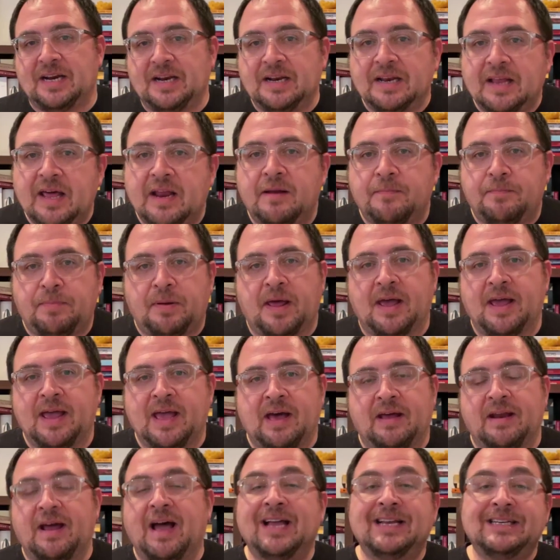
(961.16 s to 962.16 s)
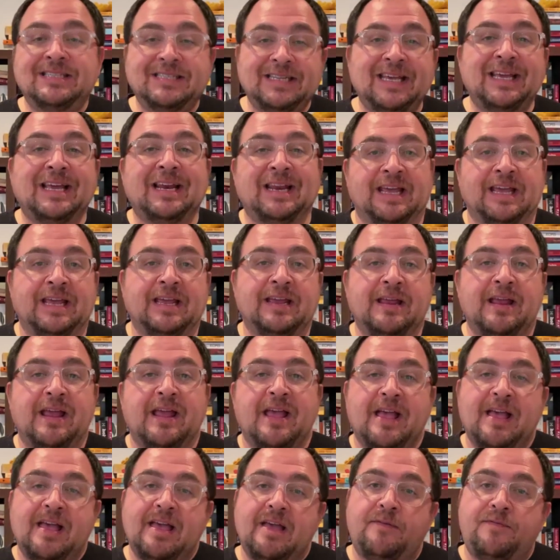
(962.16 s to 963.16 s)
let it play out. Ideally,
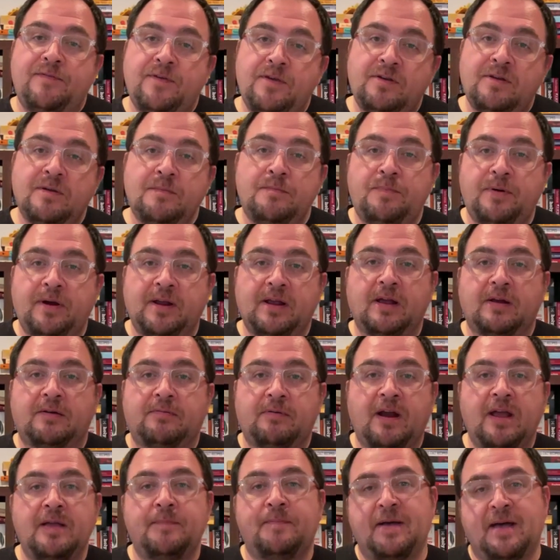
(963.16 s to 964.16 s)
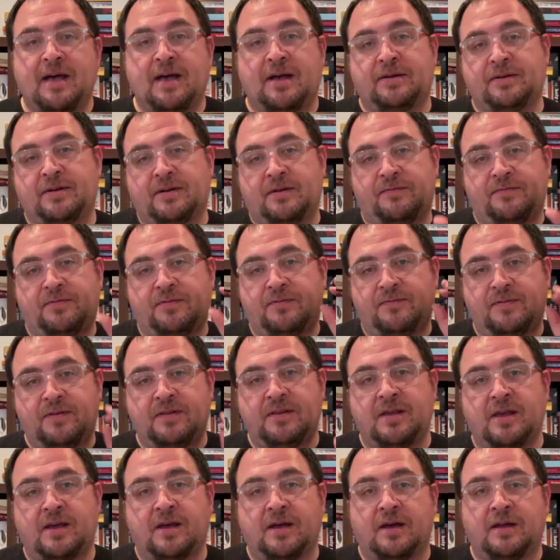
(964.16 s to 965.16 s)
if you can bring a grape out of the
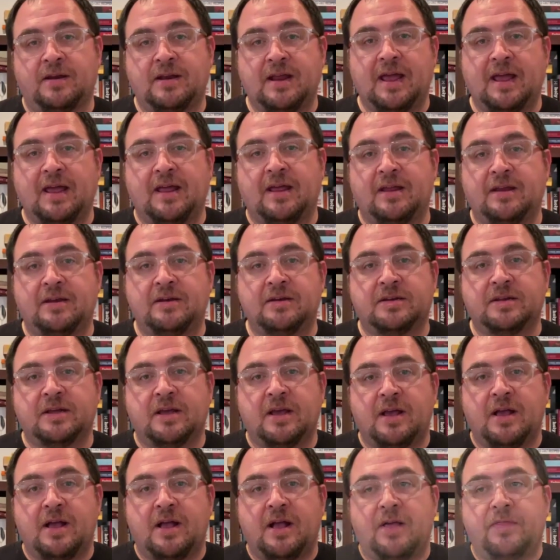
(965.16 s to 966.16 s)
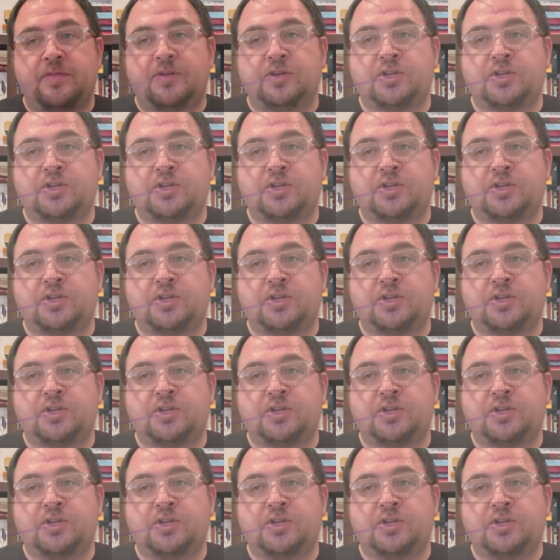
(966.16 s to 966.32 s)
vineyard and the